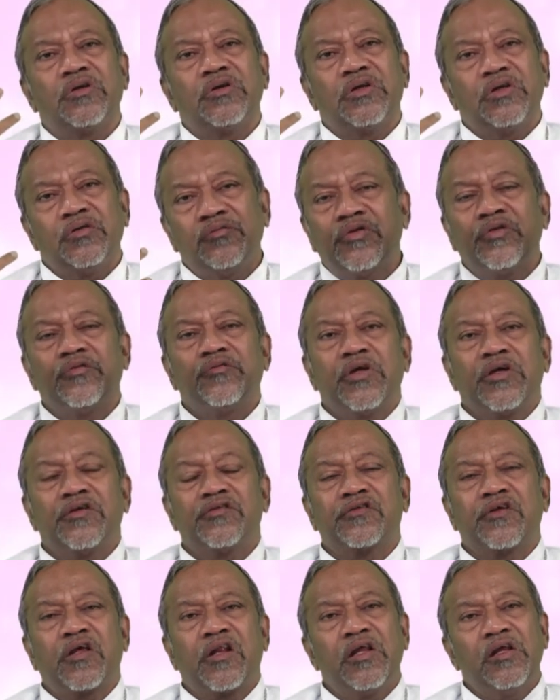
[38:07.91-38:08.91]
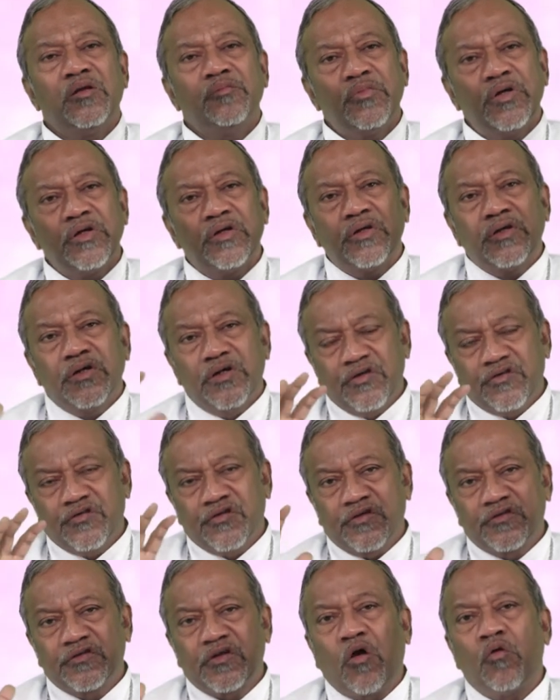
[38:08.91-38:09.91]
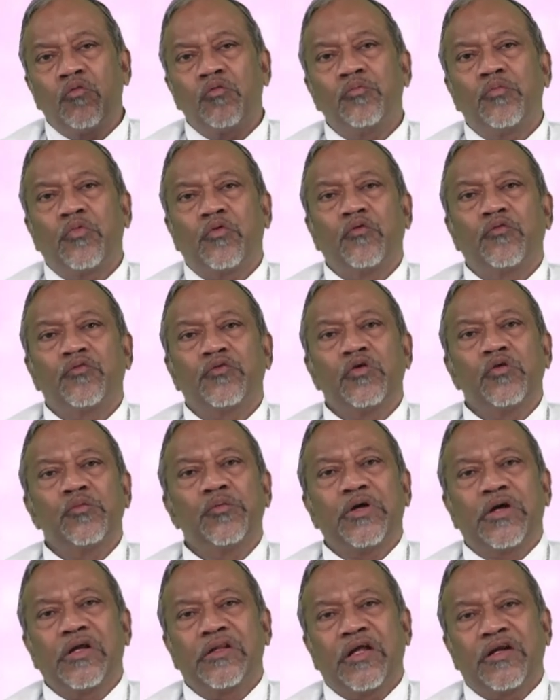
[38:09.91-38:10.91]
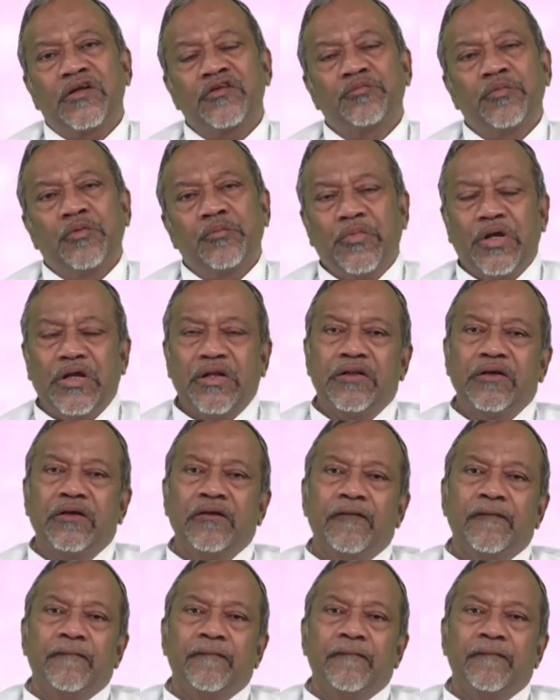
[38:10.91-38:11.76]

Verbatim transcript: even if they scream, it's a soundproof cubicle that has been made.